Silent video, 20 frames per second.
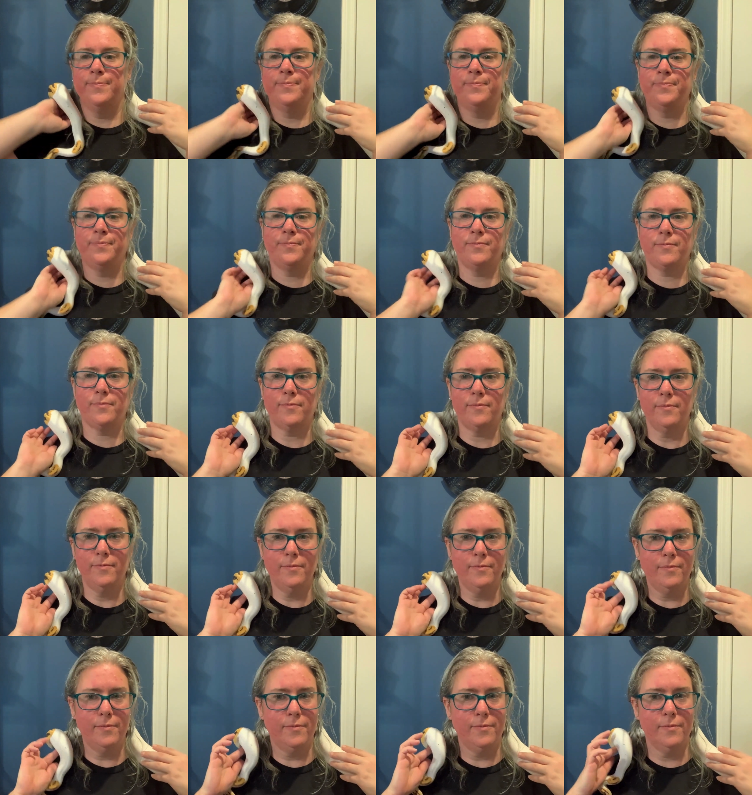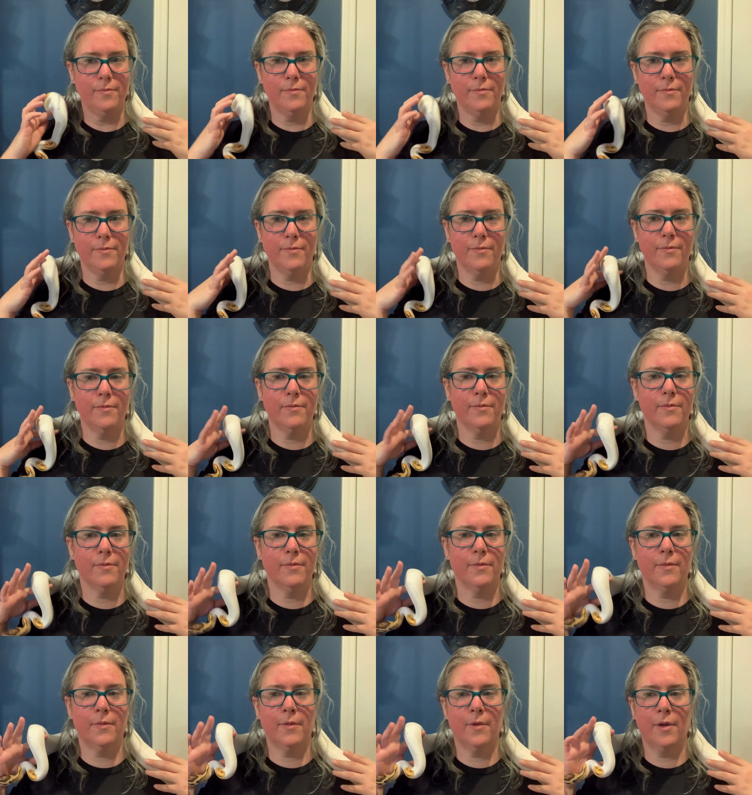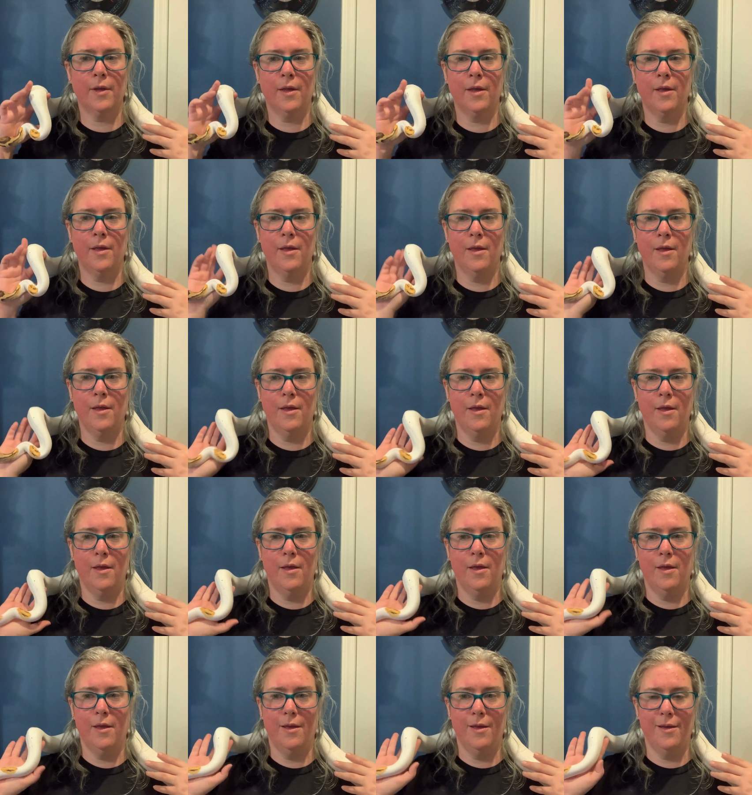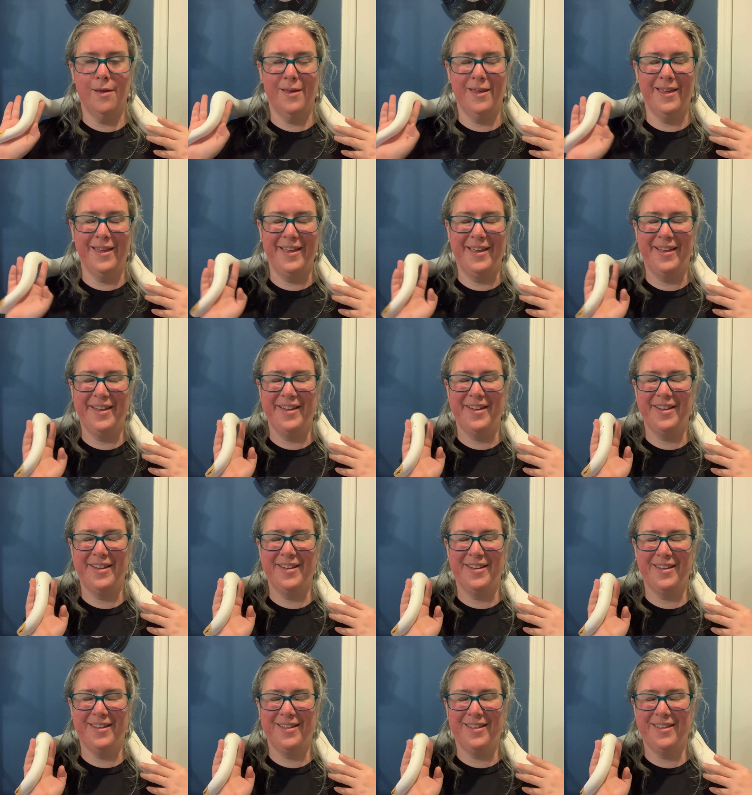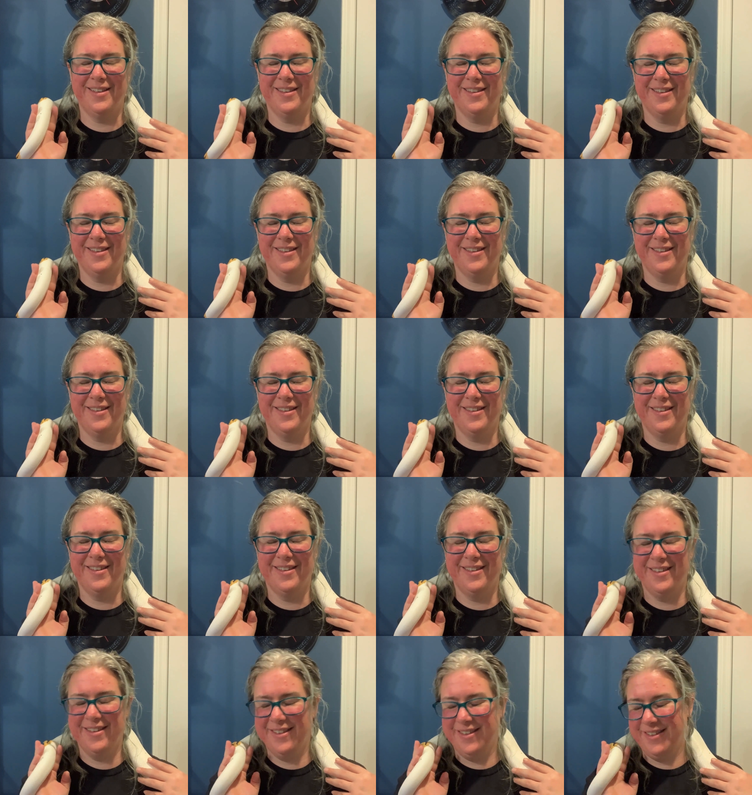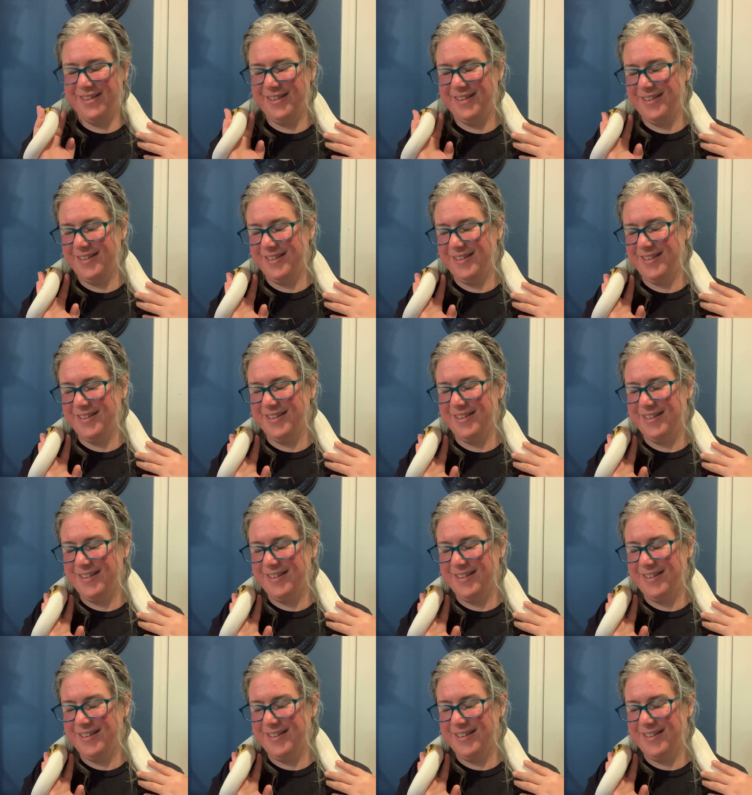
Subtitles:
(no one is talking)